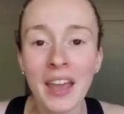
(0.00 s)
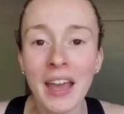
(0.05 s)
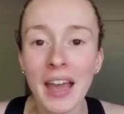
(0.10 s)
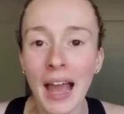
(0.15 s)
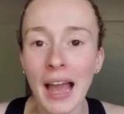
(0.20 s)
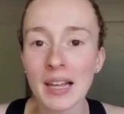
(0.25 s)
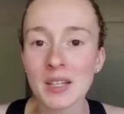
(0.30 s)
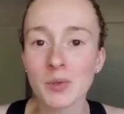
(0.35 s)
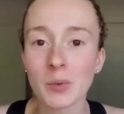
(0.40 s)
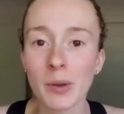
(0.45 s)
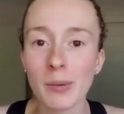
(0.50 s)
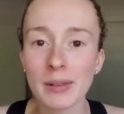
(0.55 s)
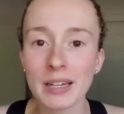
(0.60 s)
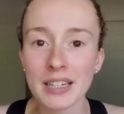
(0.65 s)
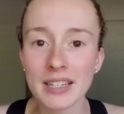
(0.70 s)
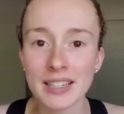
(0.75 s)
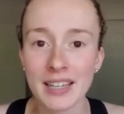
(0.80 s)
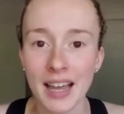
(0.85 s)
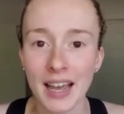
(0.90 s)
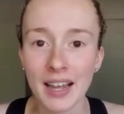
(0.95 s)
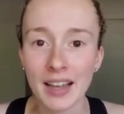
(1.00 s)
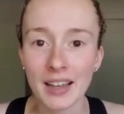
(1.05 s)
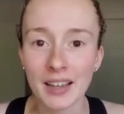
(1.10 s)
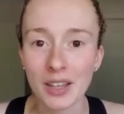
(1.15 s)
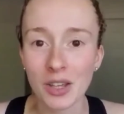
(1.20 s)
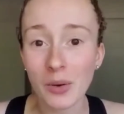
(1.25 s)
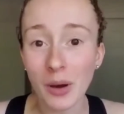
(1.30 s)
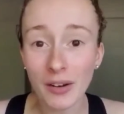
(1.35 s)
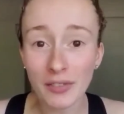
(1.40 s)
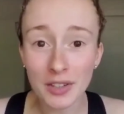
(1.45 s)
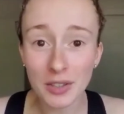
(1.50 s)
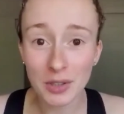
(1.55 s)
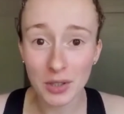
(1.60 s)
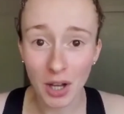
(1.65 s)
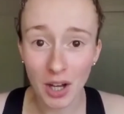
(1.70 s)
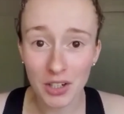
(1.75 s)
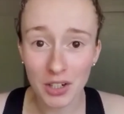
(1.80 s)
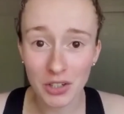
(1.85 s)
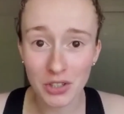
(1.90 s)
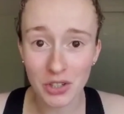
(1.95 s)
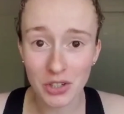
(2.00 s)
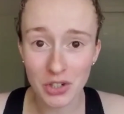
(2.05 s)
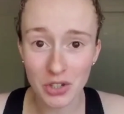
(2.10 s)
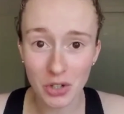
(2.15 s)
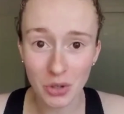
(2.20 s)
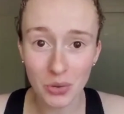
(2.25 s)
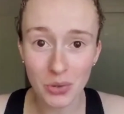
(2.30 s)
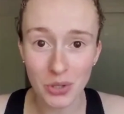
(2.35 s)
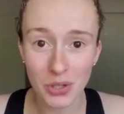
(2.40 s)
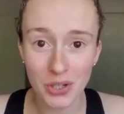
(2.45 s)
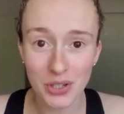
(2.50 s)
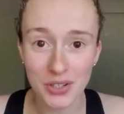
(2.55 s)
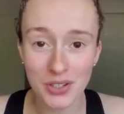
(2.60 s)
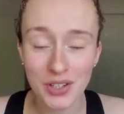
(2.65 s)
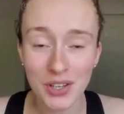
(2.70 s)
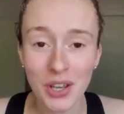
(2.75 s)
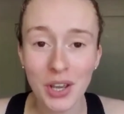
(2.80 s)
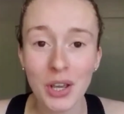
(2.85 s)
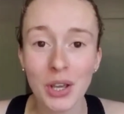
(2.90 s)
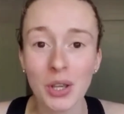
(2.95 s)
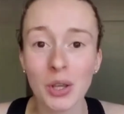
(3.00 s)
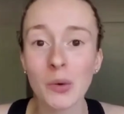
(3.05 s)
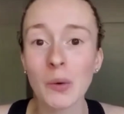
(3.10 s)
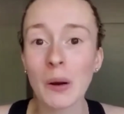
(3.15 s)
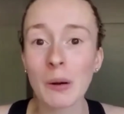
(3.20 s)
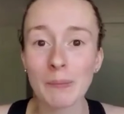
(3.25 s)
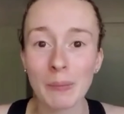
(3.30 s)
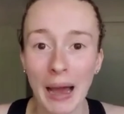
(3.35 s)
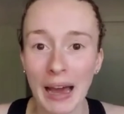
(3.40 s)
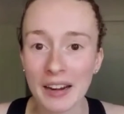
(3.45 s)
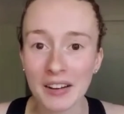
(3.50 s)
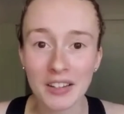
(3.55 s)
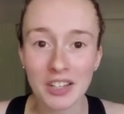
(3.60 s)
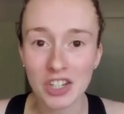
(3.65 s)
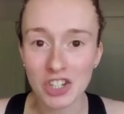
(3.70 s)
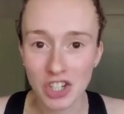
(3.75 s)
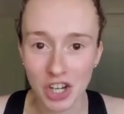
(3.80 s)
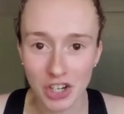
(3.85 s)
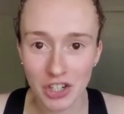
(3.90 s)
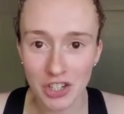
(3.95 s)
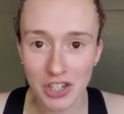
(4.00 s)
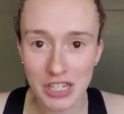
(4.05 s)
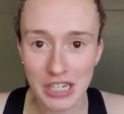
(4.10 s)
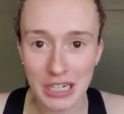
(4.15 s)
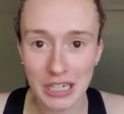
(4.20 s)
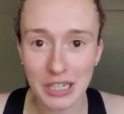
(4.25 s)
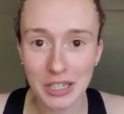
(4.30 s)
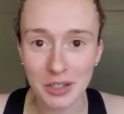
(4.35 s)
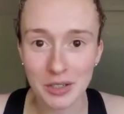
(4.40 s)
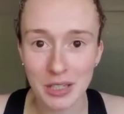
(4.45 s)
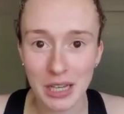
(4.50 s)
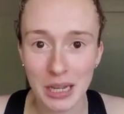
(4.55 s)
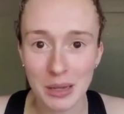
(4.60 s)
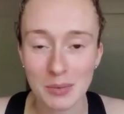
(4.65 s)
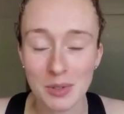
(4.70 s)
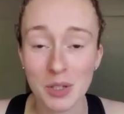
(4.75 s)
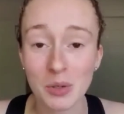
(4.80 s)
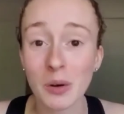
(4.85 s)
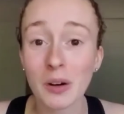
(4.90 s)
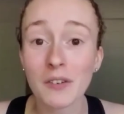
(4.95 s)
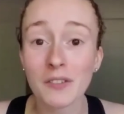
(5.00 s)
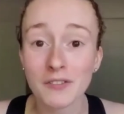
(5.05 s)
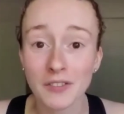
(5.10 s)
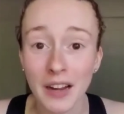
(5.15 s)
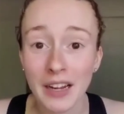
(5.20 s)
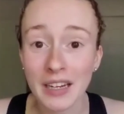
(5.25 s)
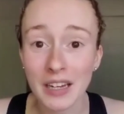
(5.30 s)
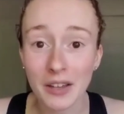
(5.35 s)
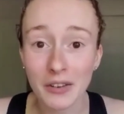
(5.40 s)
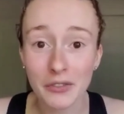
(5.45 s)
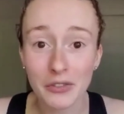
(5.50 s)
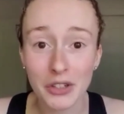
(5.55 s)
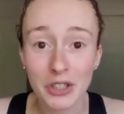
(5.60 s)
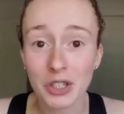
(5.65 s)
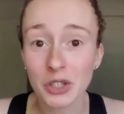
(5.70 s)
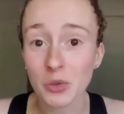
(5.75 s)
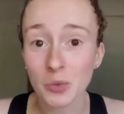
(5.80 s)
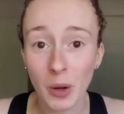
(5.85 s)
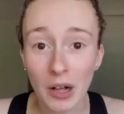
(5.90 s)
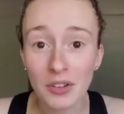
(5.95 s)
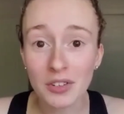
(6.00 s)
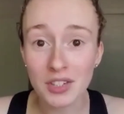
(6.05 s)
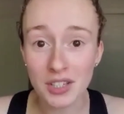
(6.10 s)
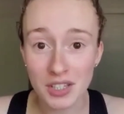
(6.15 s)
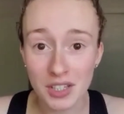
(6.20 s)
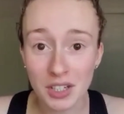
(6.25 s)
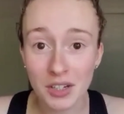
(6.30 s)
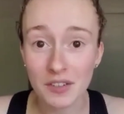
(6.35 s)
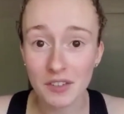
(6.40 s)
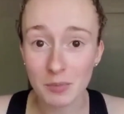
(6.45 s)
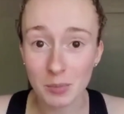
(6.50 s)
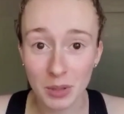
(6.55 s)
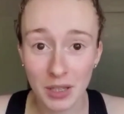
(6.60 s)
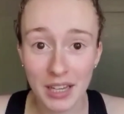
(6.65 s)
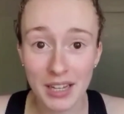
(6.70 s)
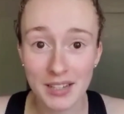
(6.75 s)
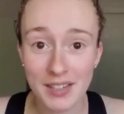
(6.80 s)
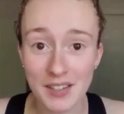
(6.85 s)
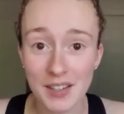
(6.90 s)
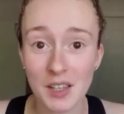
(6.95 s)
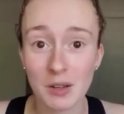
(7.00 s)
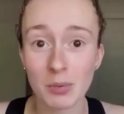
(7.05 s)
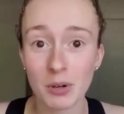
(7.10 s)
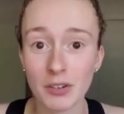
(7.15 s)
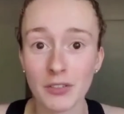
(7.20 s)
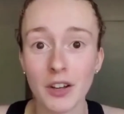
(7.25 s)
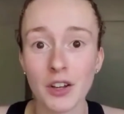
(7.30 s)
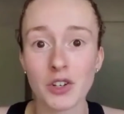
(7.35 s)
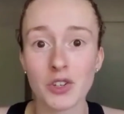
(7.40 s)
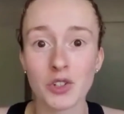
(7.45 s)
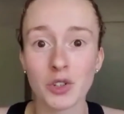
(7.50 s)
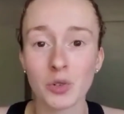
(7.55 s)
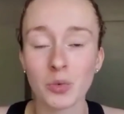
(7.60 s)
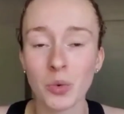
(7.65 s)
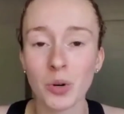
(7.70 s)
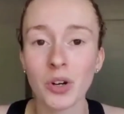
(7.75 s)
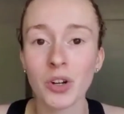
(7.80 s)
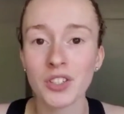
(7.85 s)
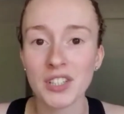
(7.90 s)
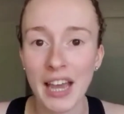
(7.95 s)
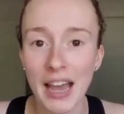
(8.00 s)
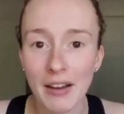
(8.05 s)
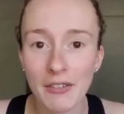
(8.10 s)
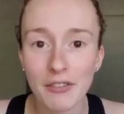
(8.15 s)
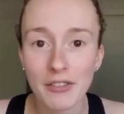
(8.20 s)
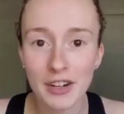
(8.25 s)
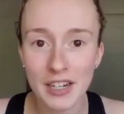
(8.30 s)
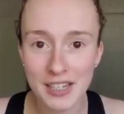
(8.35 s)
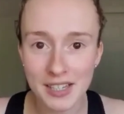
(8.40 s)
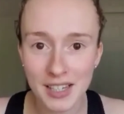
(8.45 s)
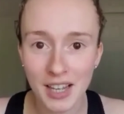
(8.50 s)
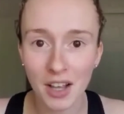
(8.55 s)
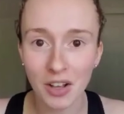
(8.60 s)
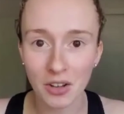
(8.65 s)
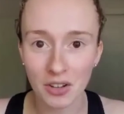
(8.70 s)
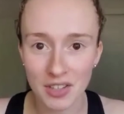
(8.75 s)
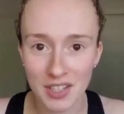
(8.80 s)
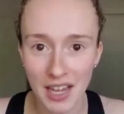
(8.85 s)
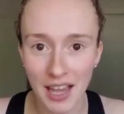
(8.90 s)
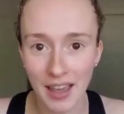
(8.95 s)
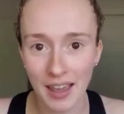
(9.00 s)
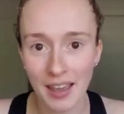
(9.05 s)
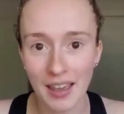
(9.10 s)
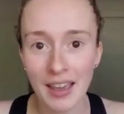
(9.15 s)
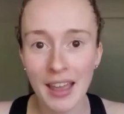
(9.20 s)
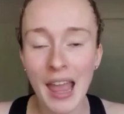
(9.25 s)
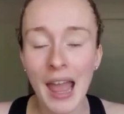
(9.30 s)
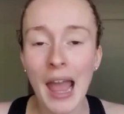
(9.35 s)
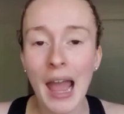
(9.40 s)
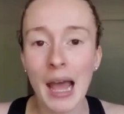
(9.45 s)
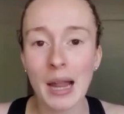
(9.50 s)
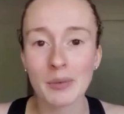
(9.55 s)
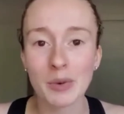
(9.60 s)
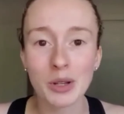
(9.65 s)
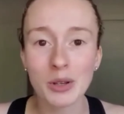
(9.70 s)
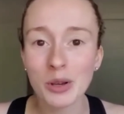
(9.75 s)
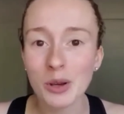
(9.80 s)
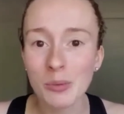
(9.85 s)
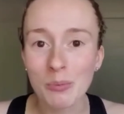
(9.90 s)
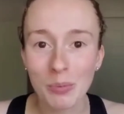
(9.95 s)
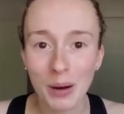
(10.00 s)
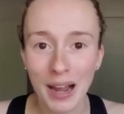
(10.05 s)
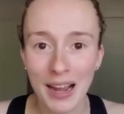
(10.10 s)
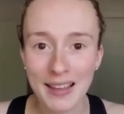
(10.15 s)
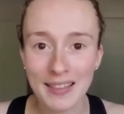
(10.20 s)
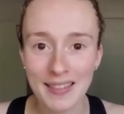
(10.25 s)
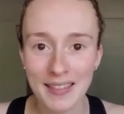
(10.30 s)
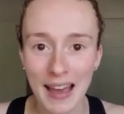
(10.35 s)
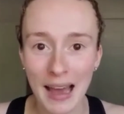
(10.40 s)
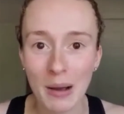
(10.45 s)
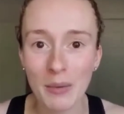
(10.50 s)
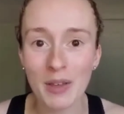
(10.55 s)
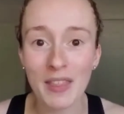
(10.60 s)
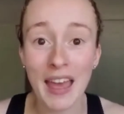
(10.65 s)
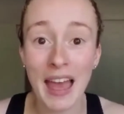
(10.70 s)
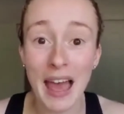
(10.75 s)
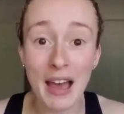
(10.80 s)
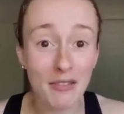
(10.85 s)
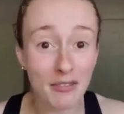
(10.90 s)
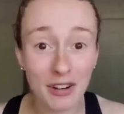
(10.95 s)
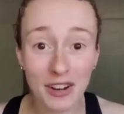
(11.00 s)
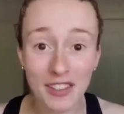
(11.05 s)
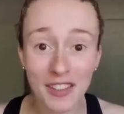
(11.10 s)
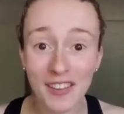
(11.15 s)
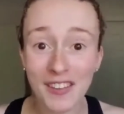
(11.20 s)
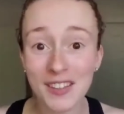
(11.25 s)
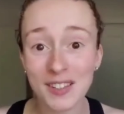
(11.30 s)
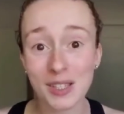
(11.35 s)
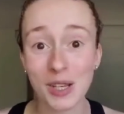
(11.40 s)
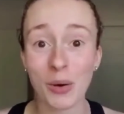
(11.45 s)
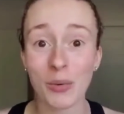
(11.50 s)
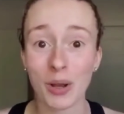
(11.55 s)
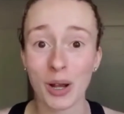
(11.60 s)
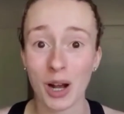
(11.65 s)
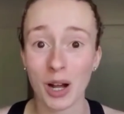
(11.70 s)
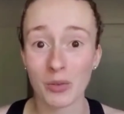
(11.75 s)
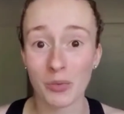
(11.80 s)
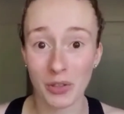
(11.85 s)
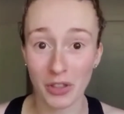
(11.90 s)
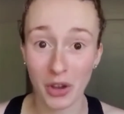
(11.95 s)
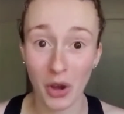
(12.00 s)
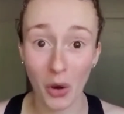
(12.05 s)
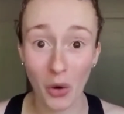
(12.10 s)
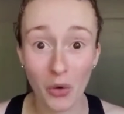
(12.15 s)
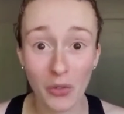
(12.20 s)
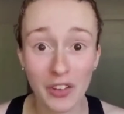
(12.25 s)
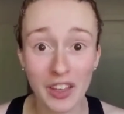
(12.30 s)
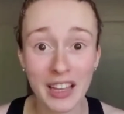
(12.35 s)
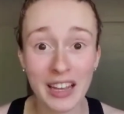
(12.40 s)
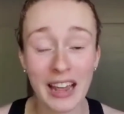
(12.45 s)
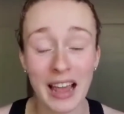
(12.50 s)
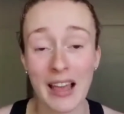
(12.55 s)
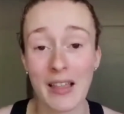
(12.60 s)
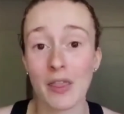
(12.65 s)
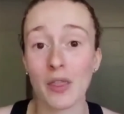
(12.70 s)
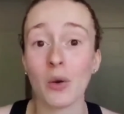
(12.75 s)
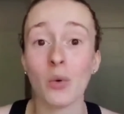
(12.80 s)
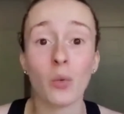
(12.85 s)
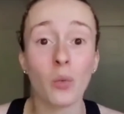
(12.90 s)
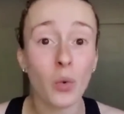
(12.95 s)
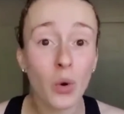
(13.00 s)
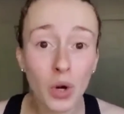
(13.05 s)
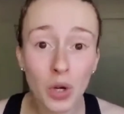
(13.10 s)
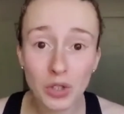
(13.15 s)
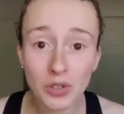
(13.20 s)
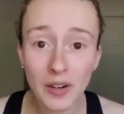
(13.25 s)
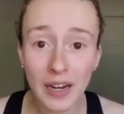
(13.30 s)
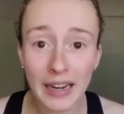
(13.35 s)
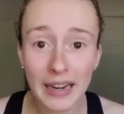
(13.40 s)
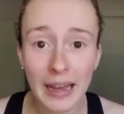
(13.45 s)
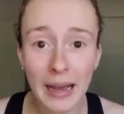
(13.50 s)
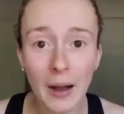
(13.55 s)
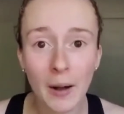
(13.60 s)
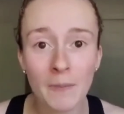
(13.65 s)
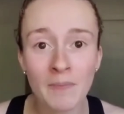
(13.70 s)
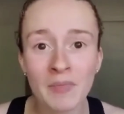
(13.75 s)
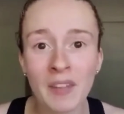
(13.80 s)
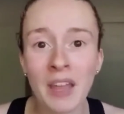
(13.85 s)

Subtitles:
As women in tech, you have a lot on your shoulders. You are battling gender stereotypes. You are fighting for your well-deserved place in the professional world every single day. And when you combine that with everything that's going on with COVID and the world right now,